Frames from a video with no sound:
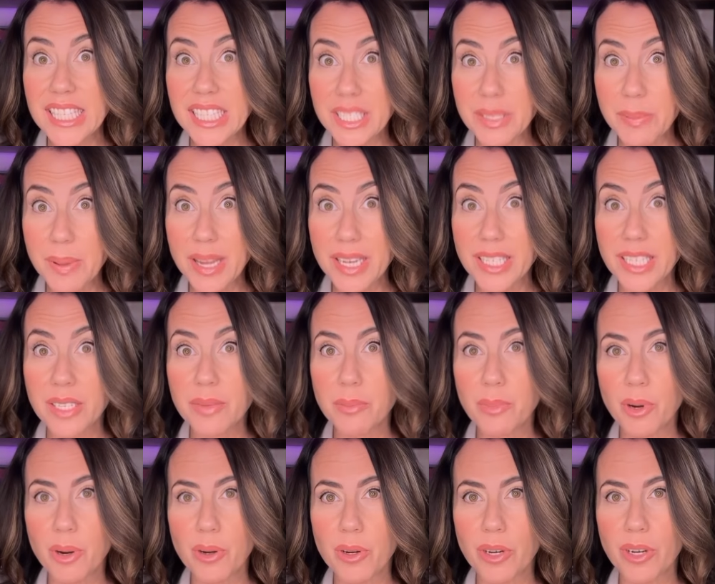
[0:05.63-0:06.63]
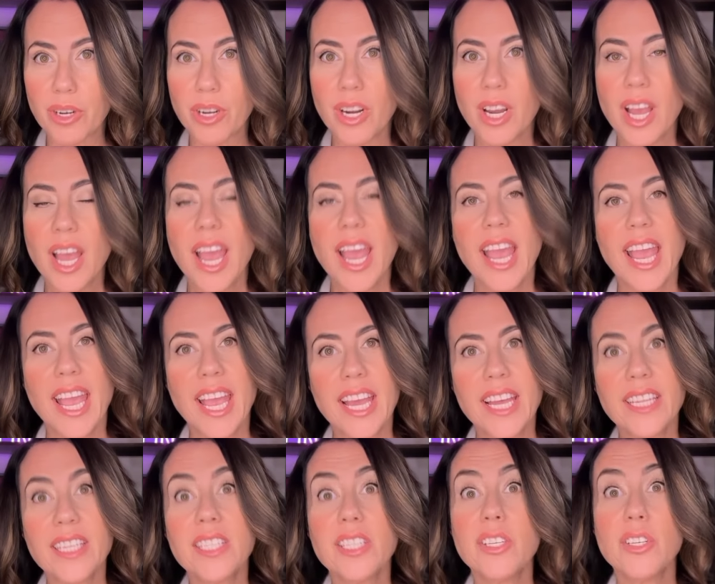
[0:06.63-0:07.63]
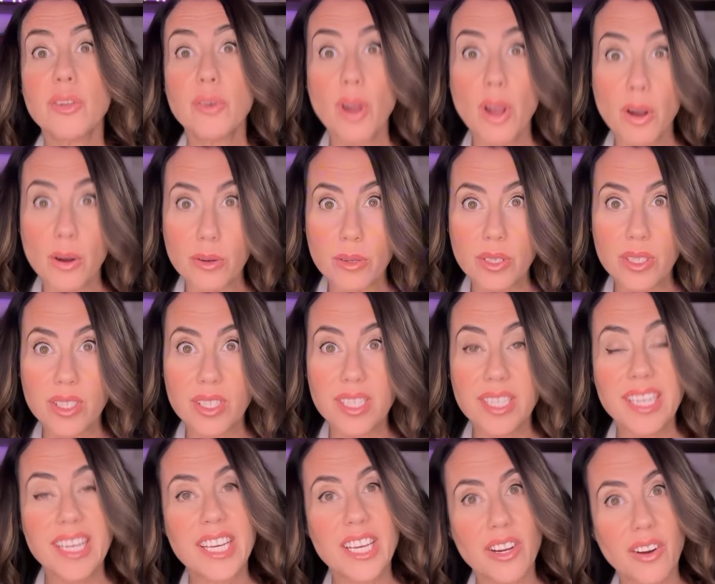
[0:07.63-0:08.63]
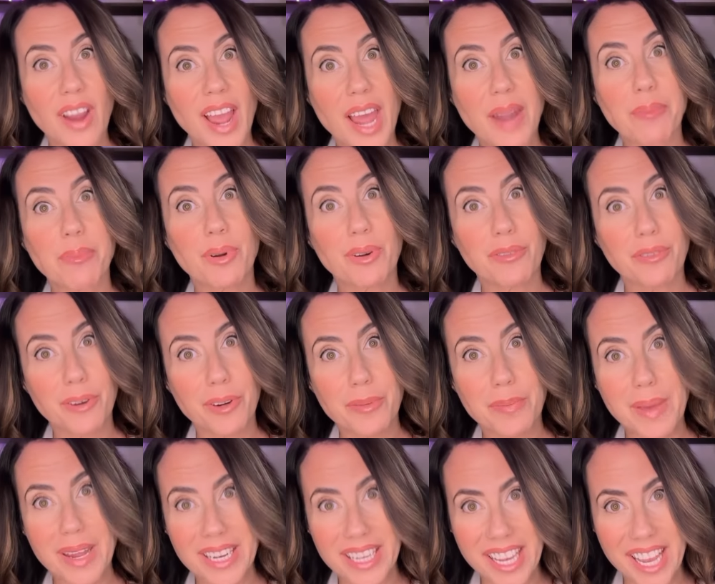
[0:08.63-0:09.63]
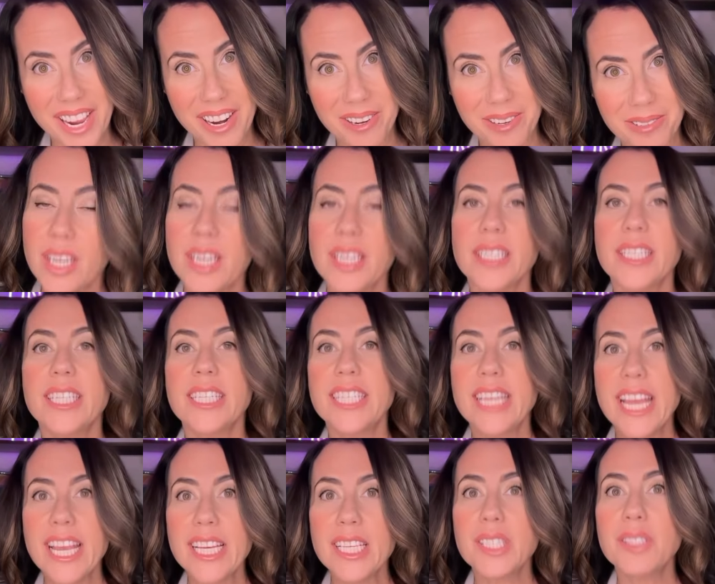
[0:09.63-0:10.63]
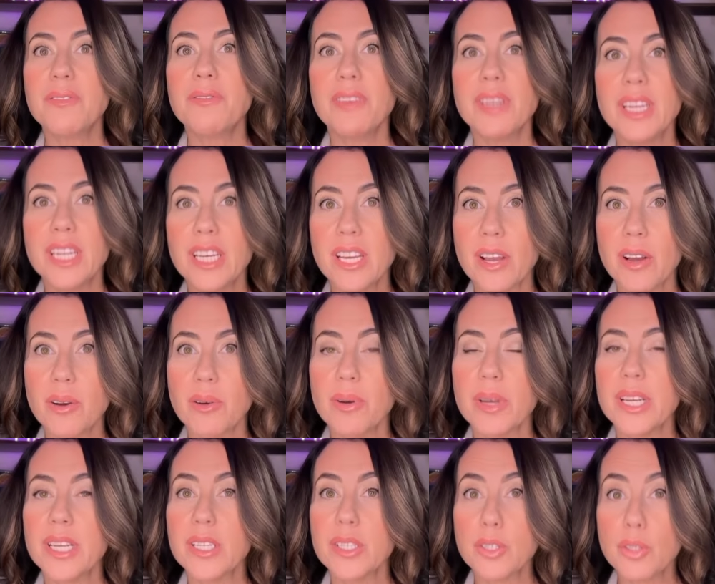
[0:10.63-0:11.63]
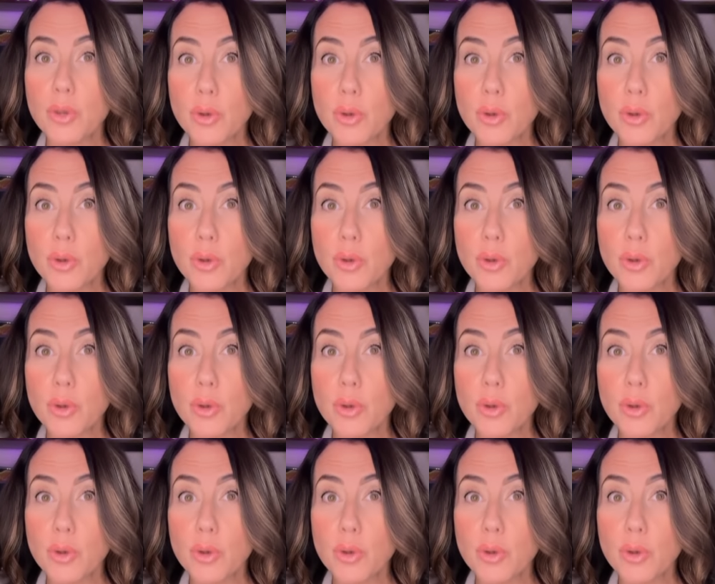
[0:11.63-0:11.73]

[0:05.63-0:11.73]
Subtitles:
independent broker and your host here at Preferred Medicare. Today's video is